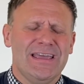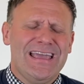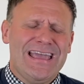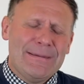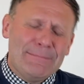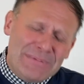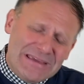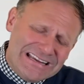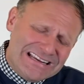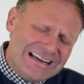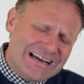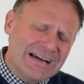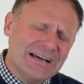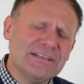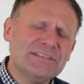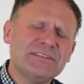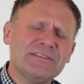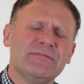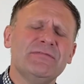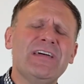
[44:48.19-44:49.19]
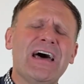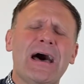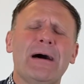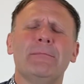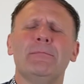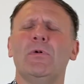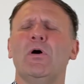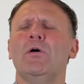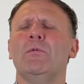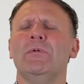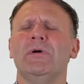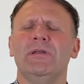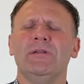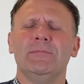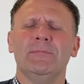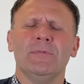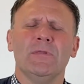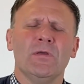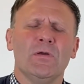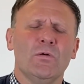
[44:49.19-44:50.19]
And because of that
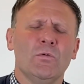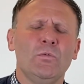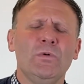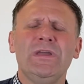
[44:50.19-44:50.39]
moment,